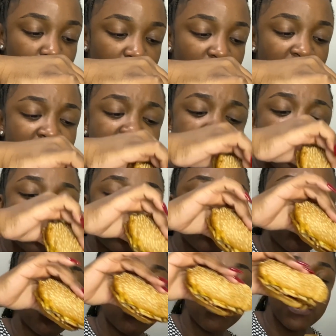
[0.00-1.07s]
And I
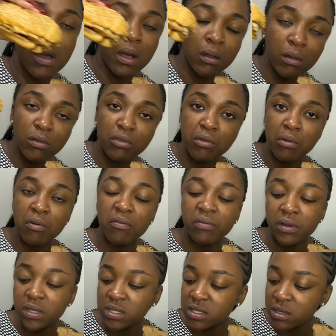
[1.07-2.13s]
struggled through
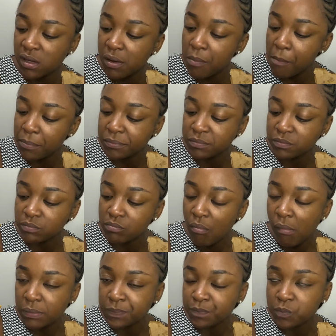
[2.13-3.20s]
first year.
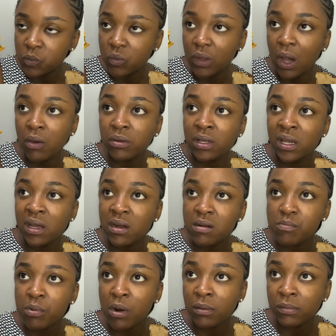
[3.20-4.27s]
I would get
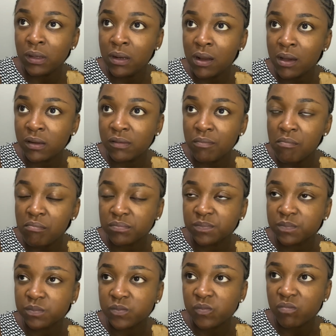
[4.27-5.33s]
probably like,
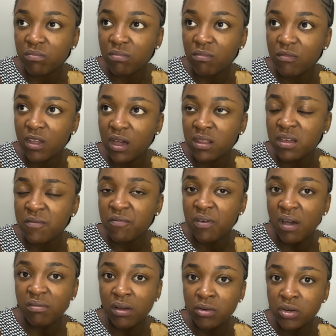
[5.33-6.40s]
I think
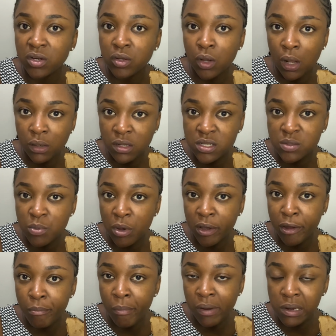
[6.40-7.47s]
$500
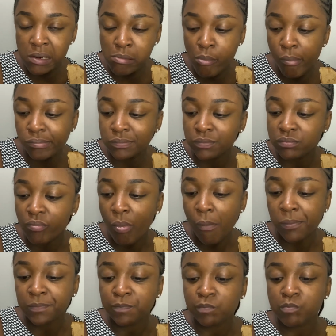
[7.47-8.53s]
pocket money.
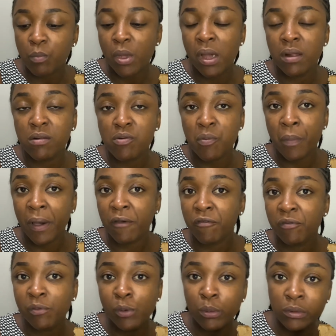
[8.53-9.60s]
I need to buy
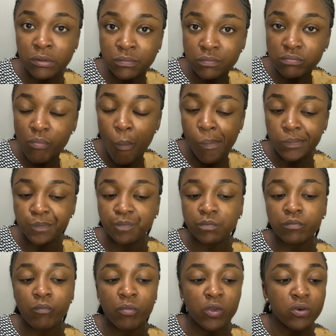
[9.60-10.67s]
food,
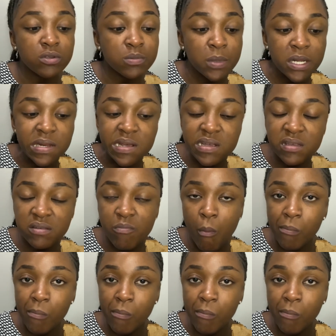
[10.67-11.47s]
cosmetics.